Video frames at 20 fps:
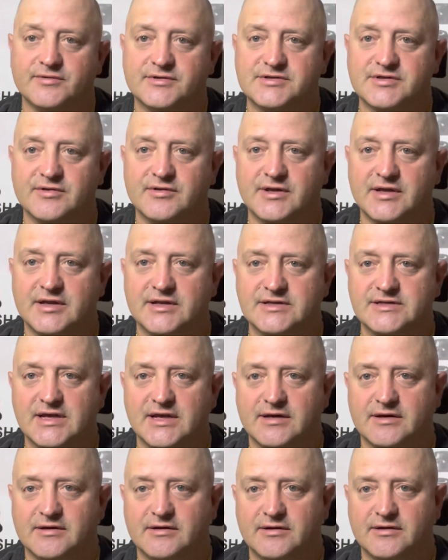So they can
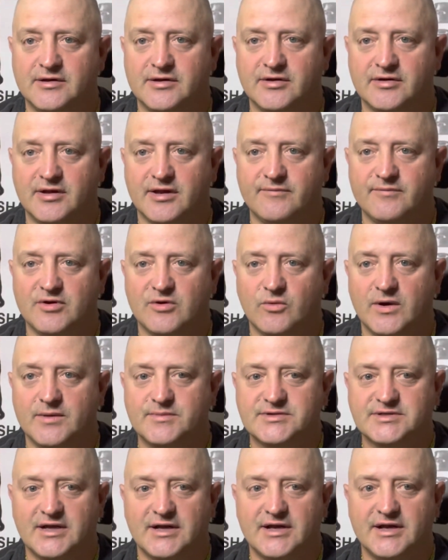take you know, give them your
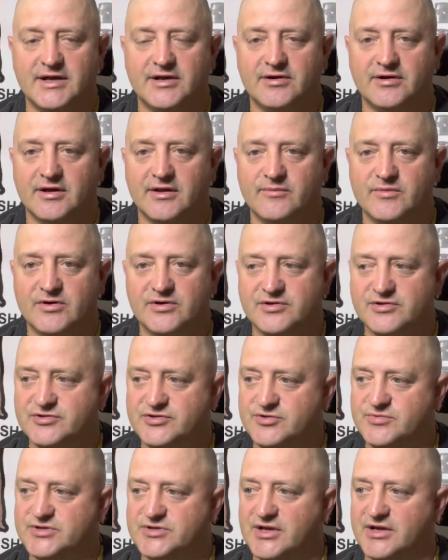website or give them your
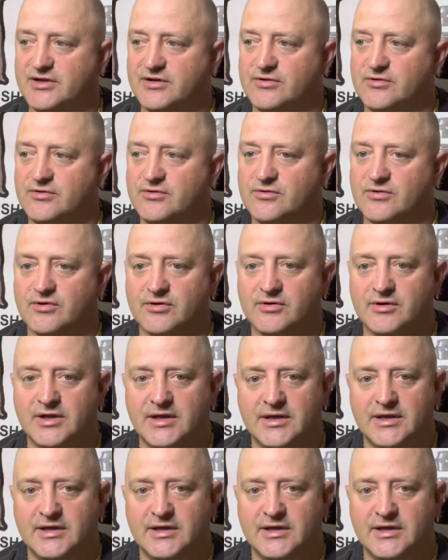YouTube channel or